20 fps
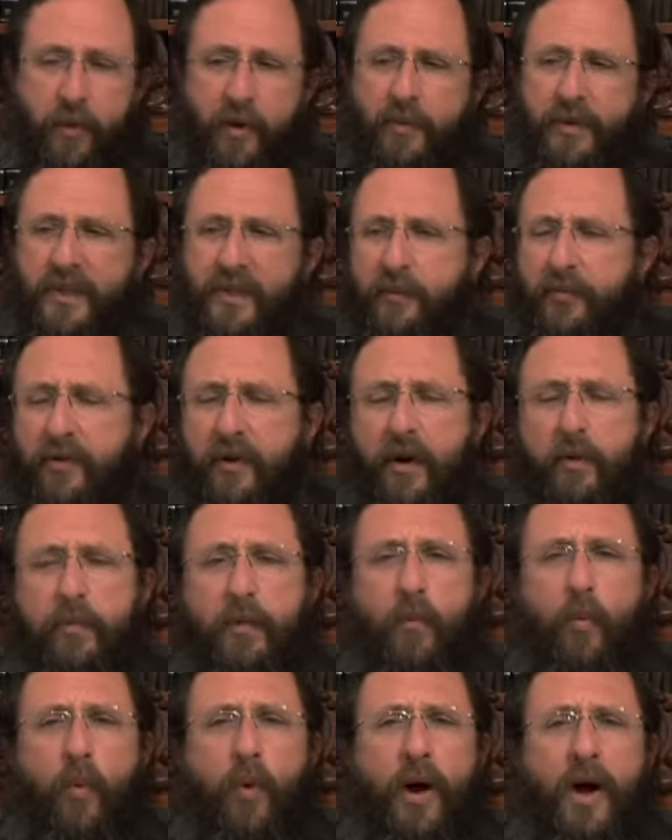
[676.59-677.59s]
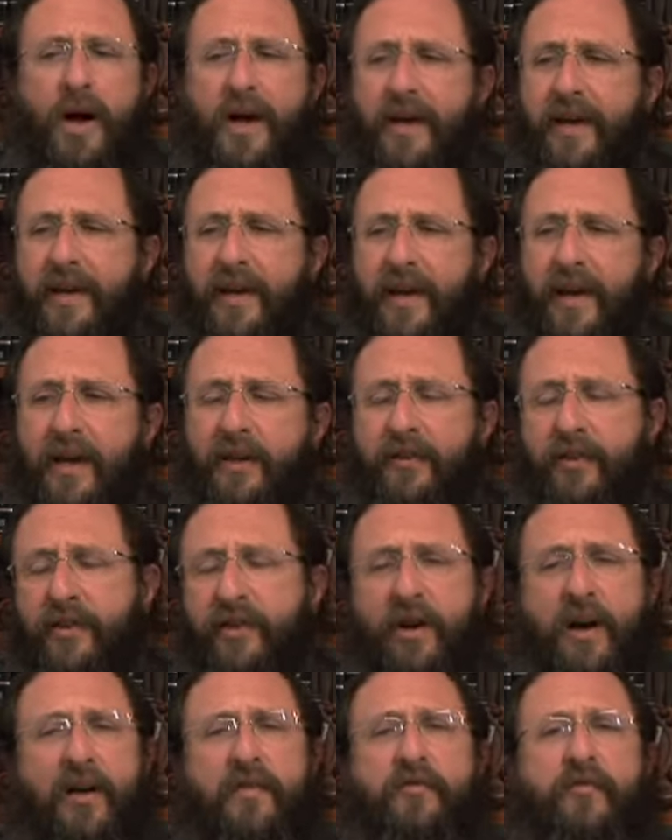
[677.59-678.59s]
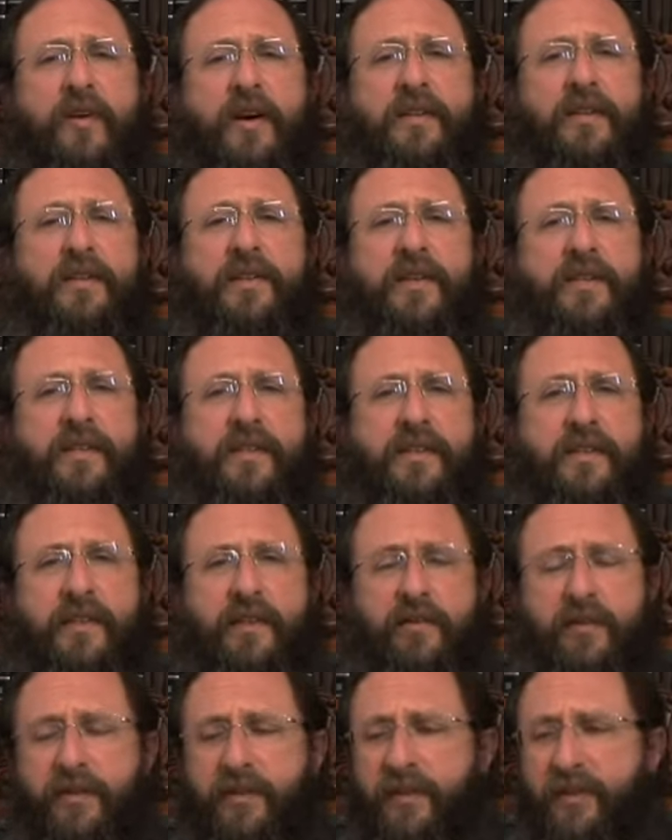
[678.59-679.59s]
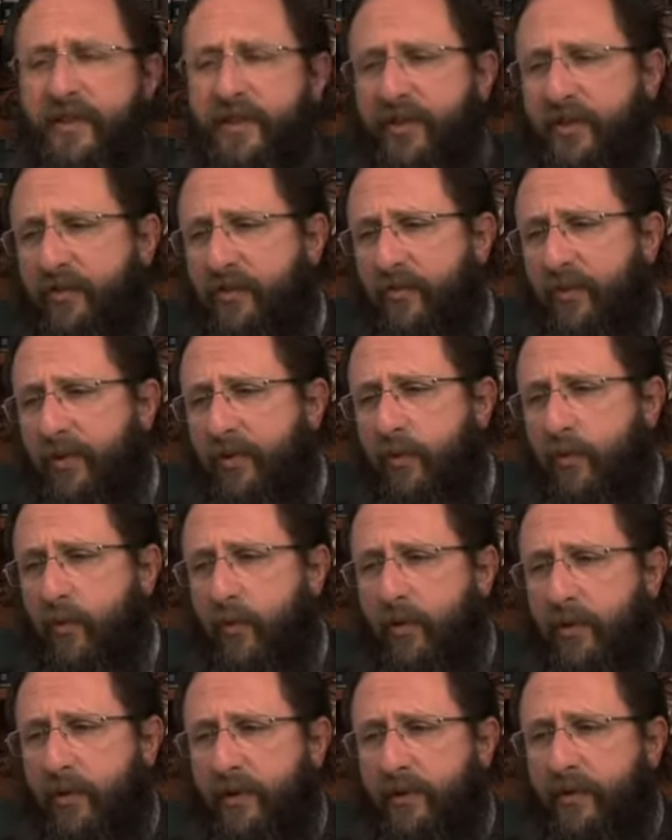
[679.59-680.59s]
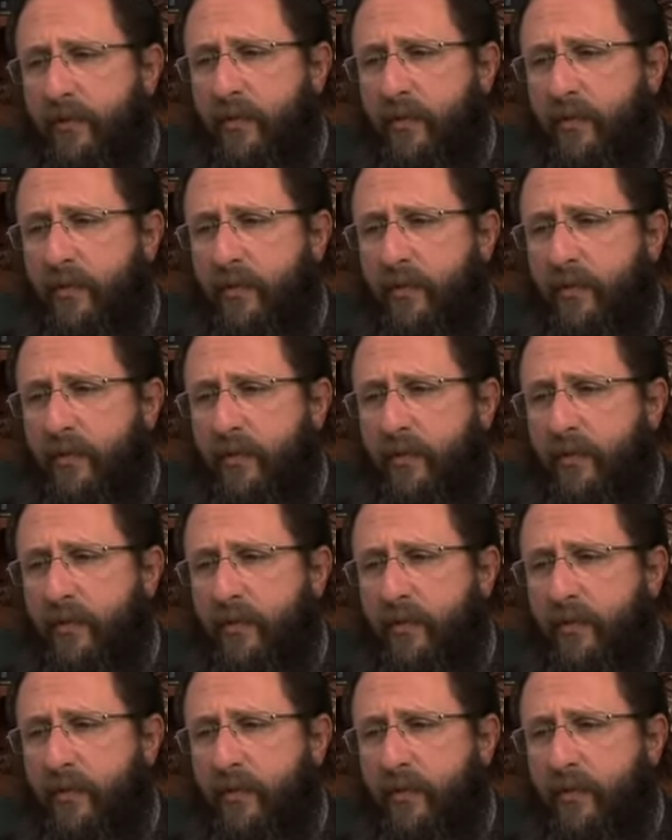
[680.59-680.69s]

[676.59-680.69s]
What was the problem? Why did God find it necessary to destroy the world?